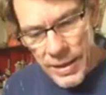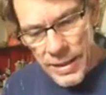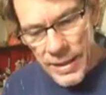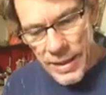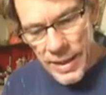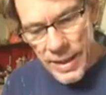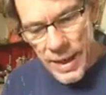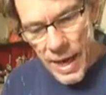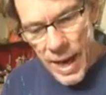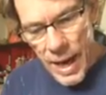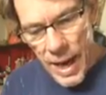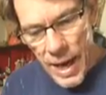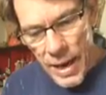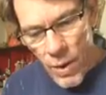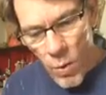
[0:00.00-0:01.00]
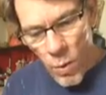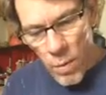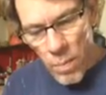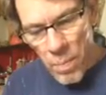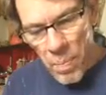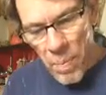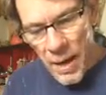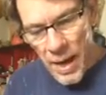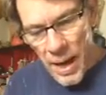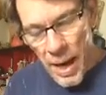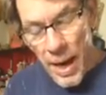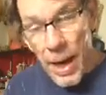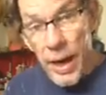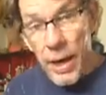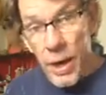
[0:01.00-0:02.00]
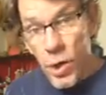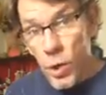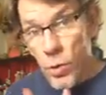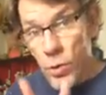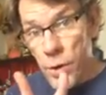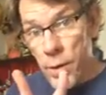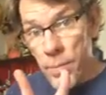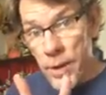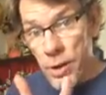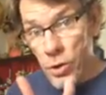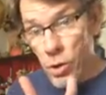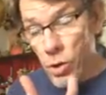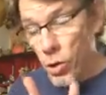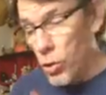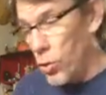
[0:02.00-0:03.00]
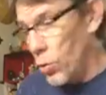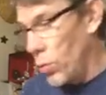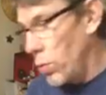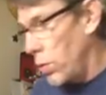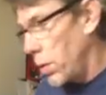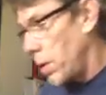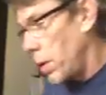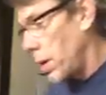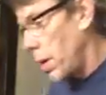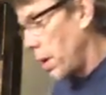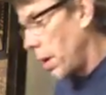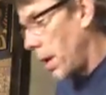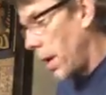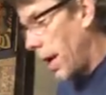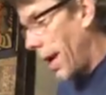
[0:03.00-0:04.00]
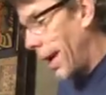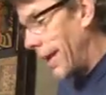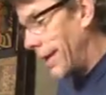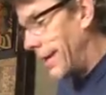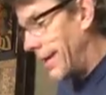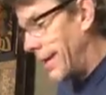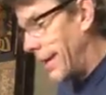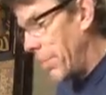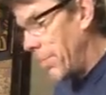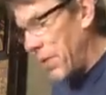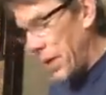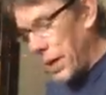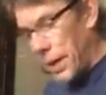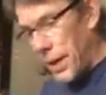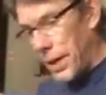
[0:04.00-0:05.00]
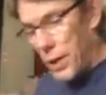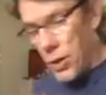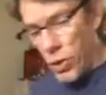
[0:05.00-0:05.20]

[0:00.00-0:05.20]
D-I or B-I usually means two. A diptych is